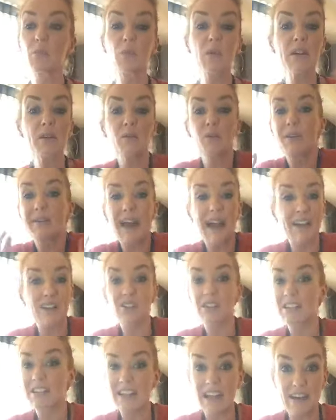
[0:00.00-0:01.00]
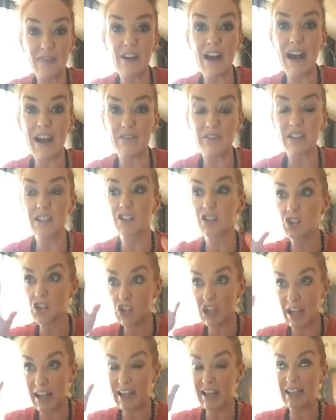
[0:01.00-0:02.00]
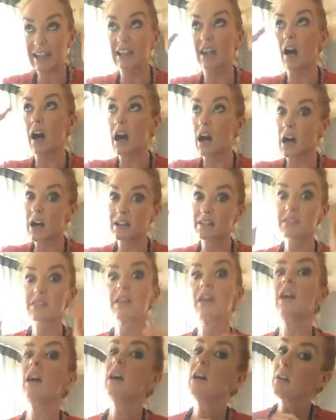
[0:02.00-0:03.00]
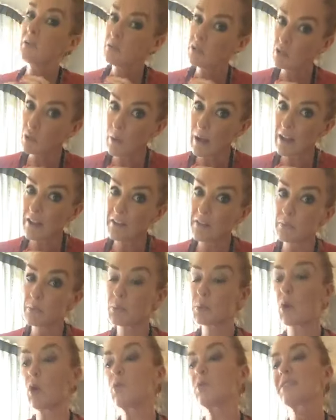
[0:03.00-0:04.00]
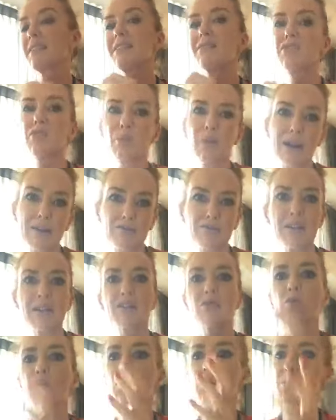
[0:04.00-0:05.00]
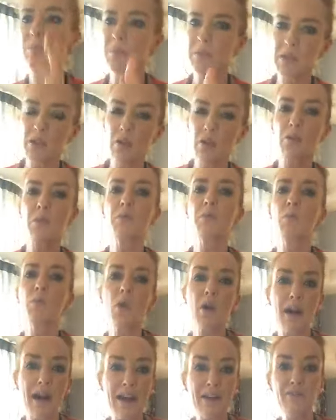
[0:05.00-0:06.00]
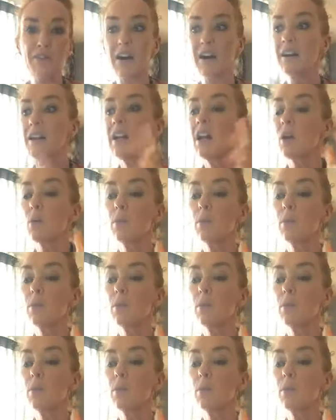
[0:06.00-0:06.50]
We're actually never having to check in, ask, do our process, do our ritual, whatever.